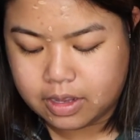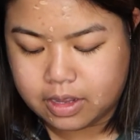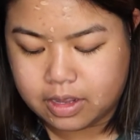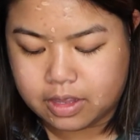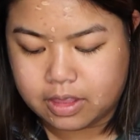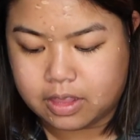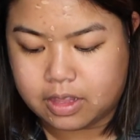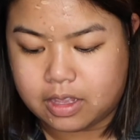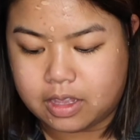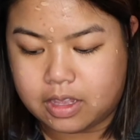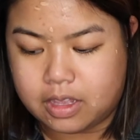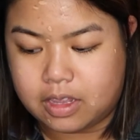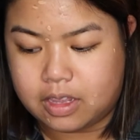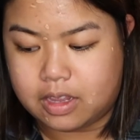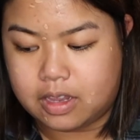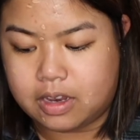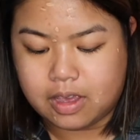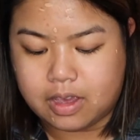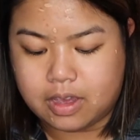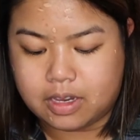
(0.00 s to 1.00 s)
and then
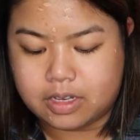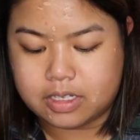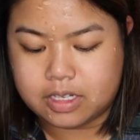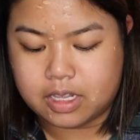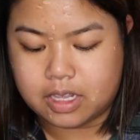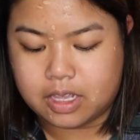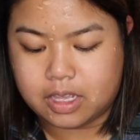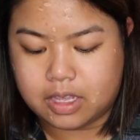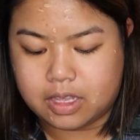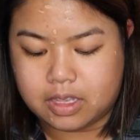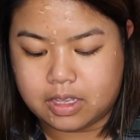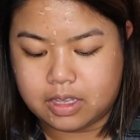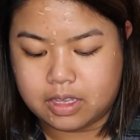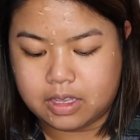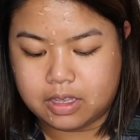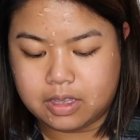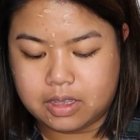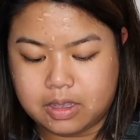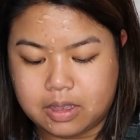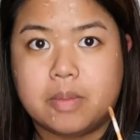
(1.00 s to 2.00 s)
I take
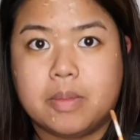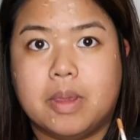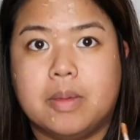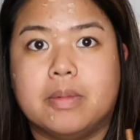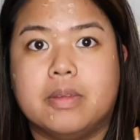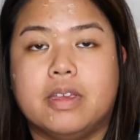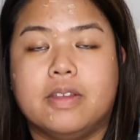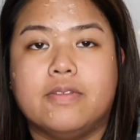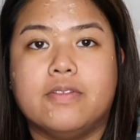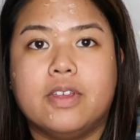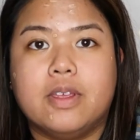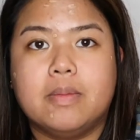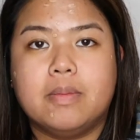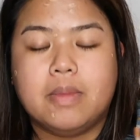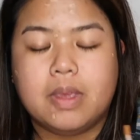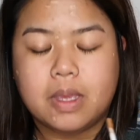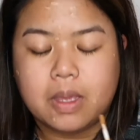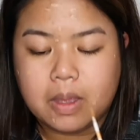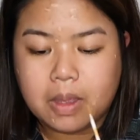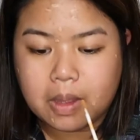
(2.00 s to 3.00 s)
the Maybelline Fit
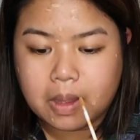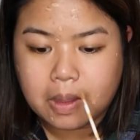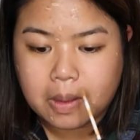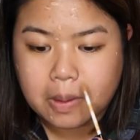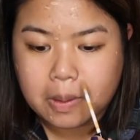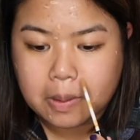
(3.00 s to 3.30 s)
Me,